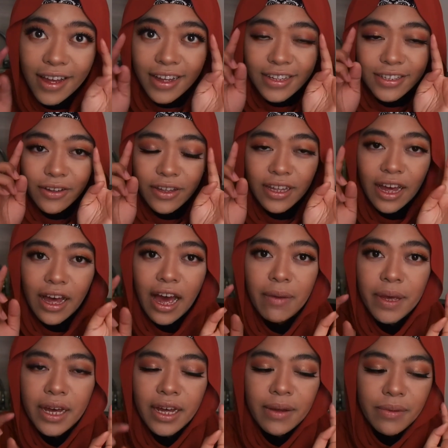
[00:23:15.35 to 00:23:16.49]
So yeah,
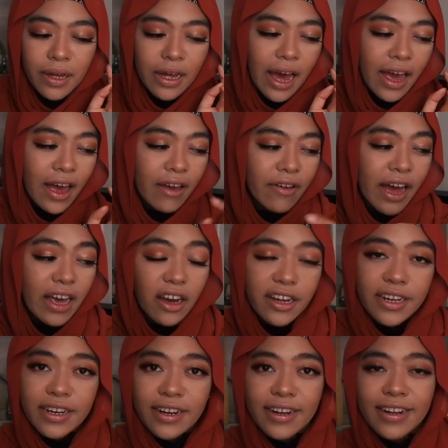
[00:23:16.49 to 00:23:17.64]
I got
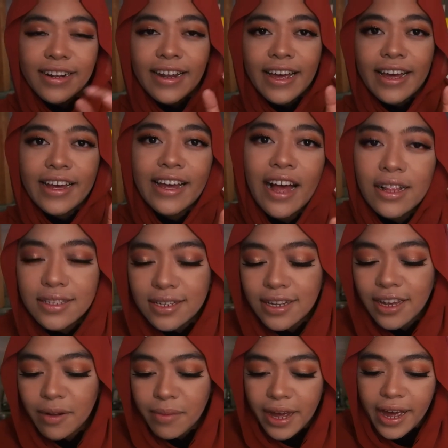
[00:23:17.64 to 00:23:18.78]
like ulcer
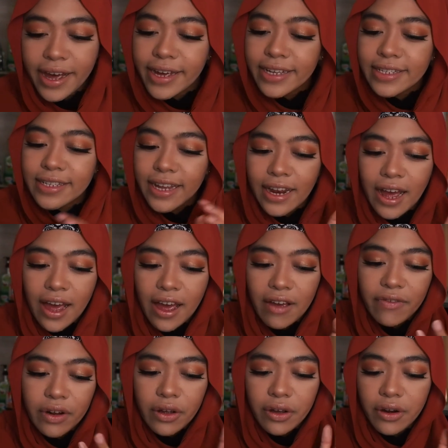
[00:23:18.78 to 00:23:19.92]
in my eyes, and I have
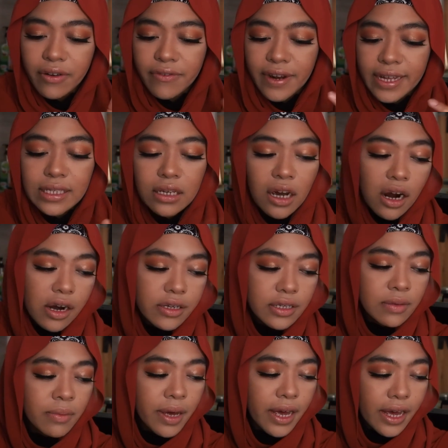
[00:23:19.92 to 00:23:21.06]
a lot of like scars
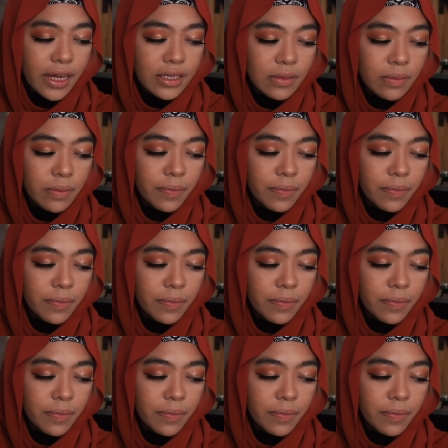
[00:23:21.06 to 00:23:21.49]
in my eyes